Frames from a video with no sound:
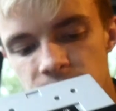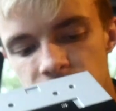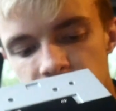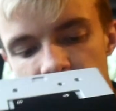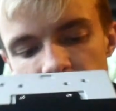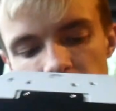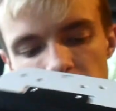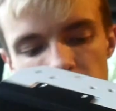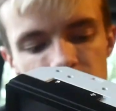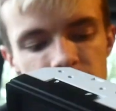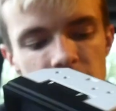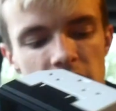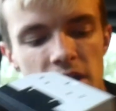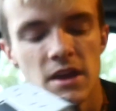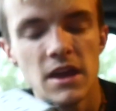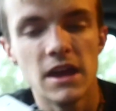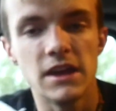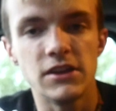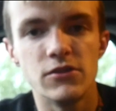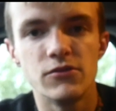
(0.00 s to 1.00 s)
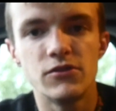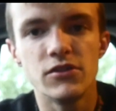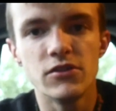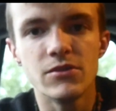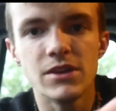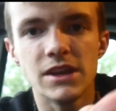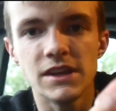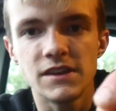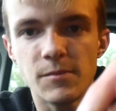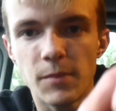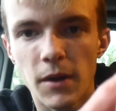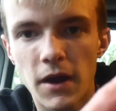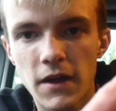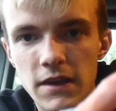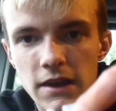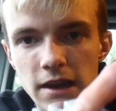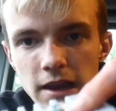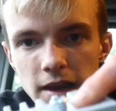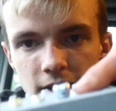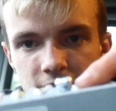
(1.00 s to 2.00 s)
Yeah, you do need to buy the
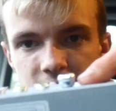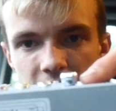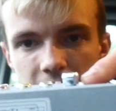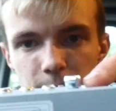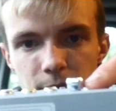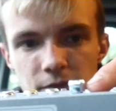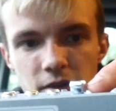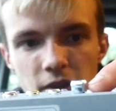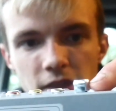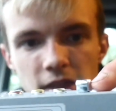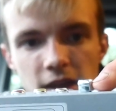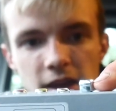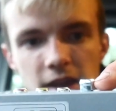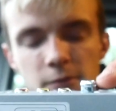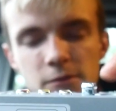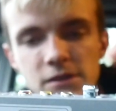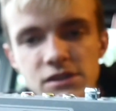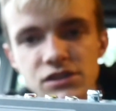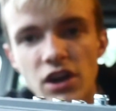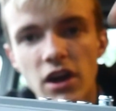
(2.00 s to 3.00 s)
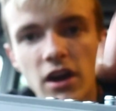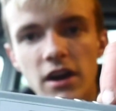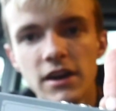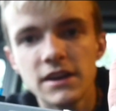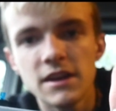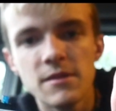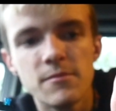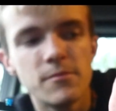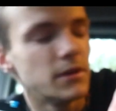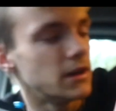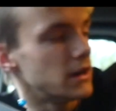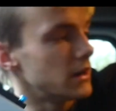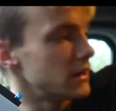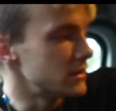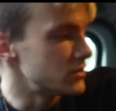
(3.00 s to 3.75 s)
little adapter thing, which I didn't buy.